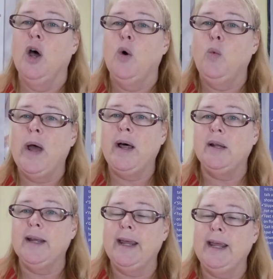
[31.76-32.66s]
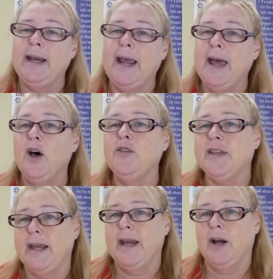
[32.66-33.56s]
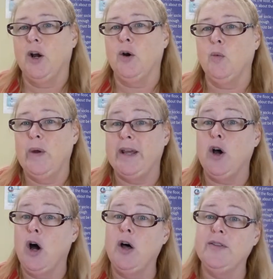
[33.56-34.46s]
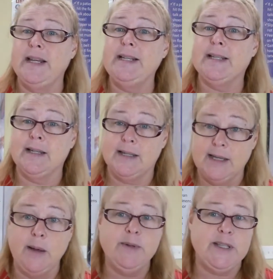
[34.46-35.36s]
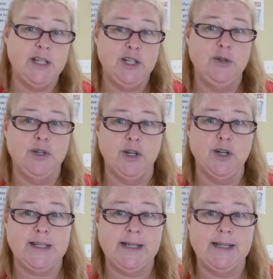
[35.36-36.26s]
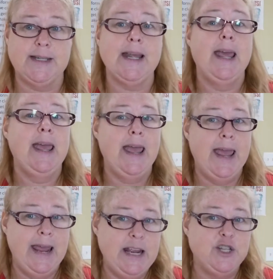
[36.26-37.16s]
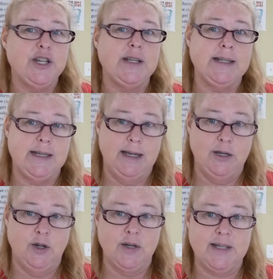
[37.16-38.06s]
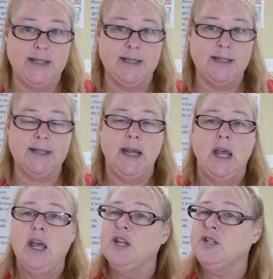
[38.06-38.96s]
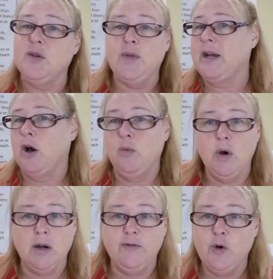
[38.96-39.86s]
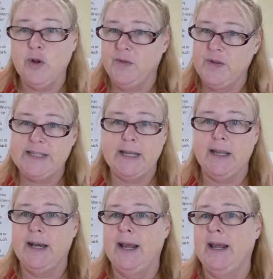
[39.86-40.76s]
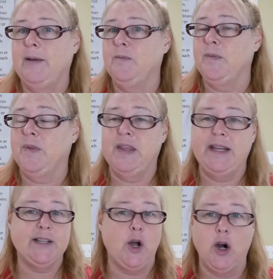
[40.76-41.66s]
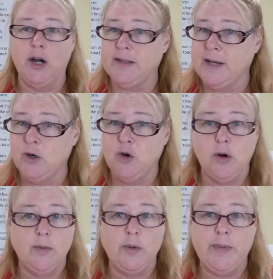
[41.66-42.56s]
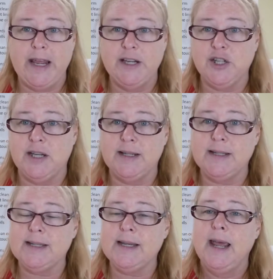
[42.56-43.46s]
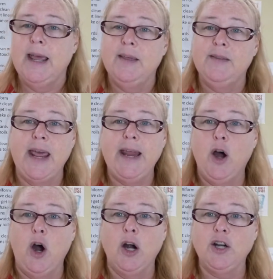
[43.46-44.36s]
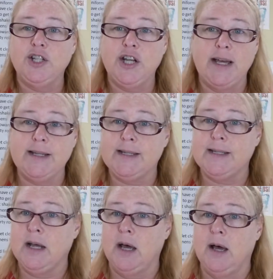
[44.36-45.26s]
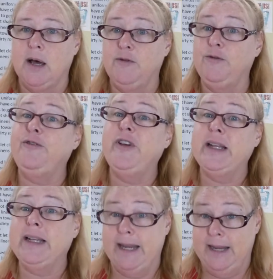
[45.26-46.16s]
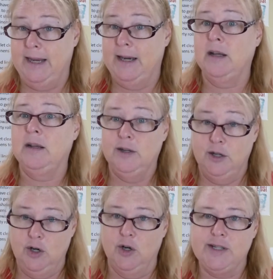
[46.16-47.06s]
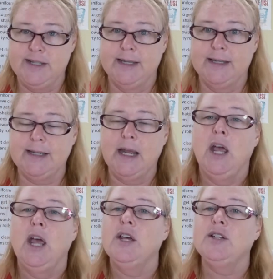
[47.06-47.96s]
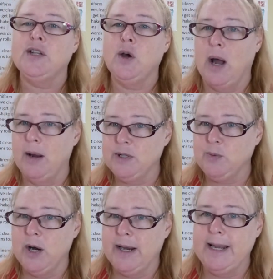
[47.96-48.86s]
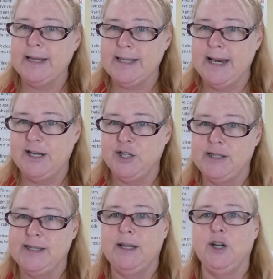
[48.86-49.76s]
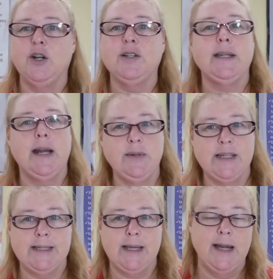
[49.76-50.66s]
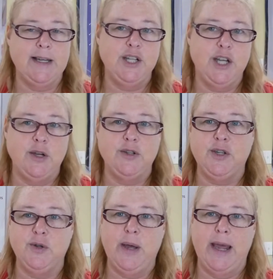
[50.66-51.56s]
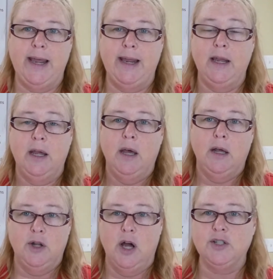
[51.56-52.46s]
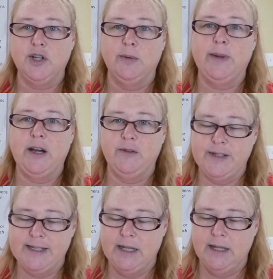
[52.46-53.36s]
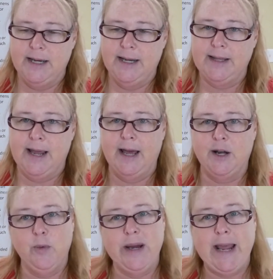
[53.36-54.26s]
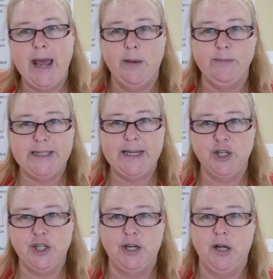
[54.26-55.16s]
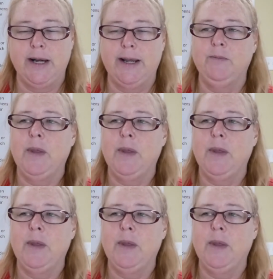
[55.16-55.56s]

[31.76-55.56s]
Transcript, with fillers: Well, in healthcare, we call these substitute nurses agency nurses. So they don't work for the facility. These aren't their normal patients. They are just uh, fill-in nurses. So I was working as an agency nurse, and I was assigned to go to a long-term care facility that had a rehab section on it.